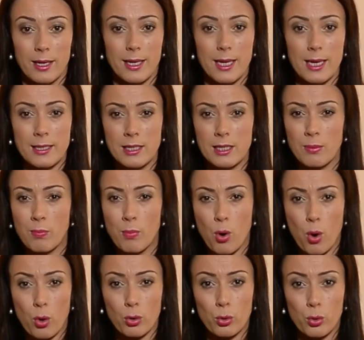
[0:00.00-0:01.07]
Eating
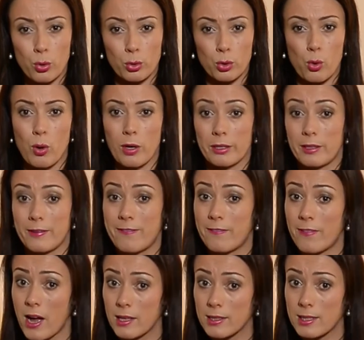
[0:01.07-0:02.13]
more good quality
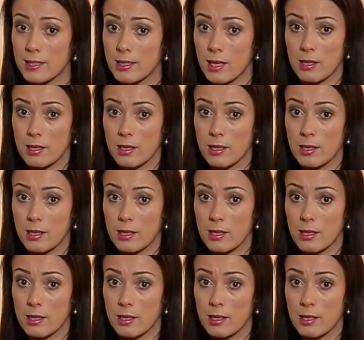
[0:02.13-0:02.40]
fats